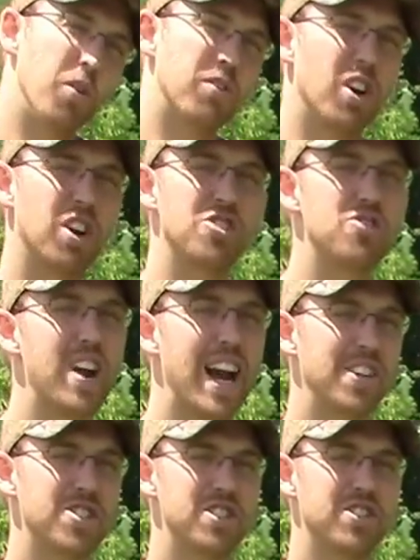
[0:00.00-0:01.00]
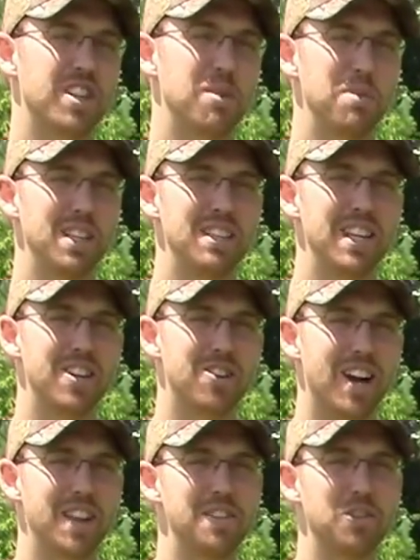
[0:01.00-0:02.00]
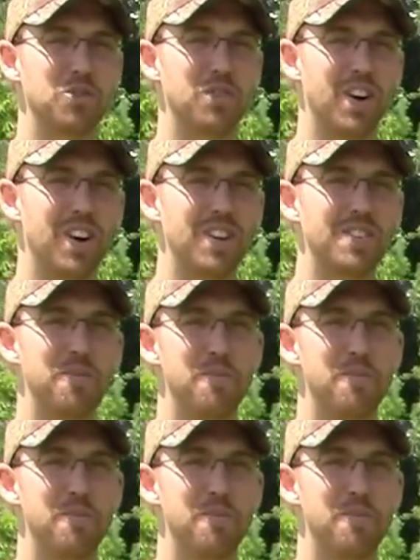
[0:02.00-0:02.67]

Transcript: overall strategy is going to be later on this fall.